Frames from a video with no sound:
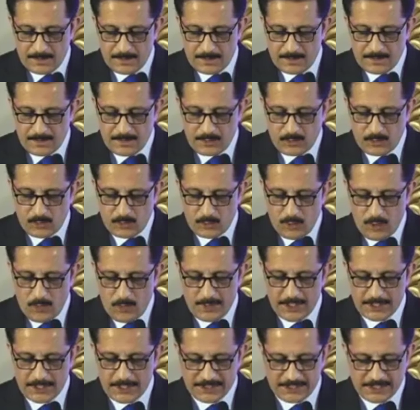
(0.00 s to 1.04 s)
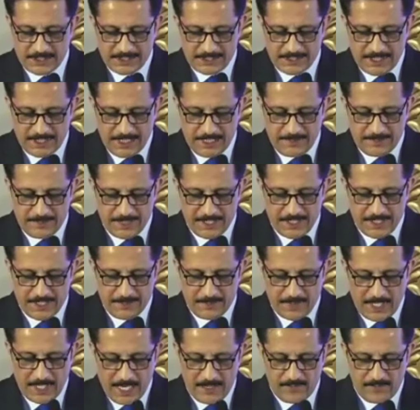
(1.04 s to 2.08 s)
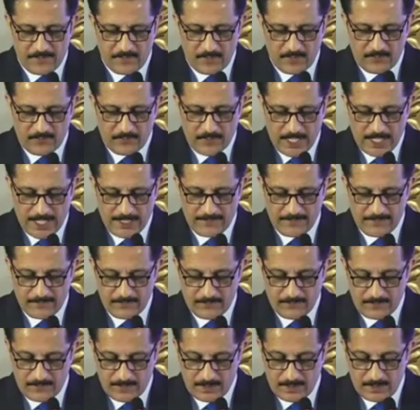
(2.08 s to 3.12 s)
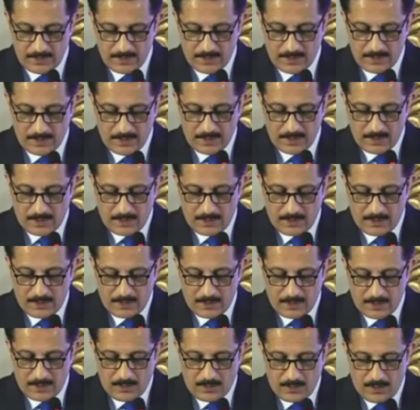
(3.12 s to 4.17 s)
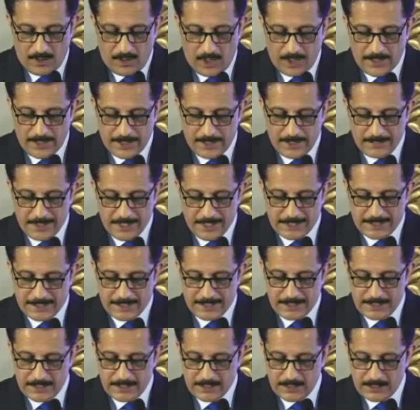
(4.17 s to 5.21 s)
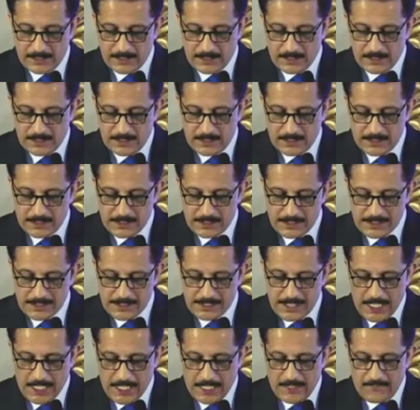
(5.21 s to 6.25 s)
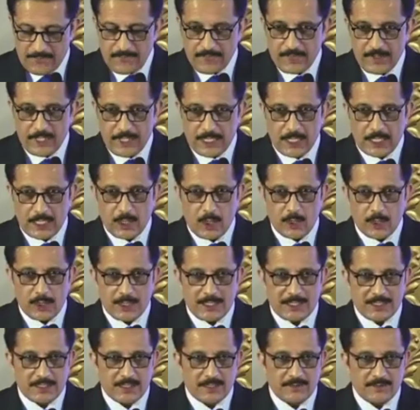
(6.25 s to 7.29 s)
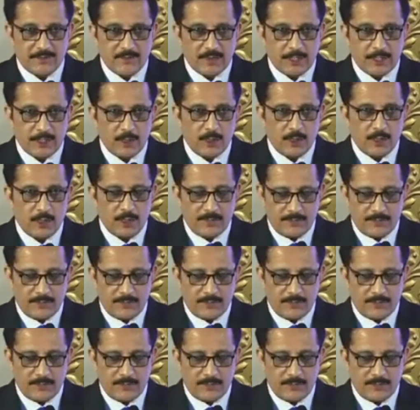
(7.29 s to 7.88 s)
no person shall be deprived of life or liberty save in accordance with law.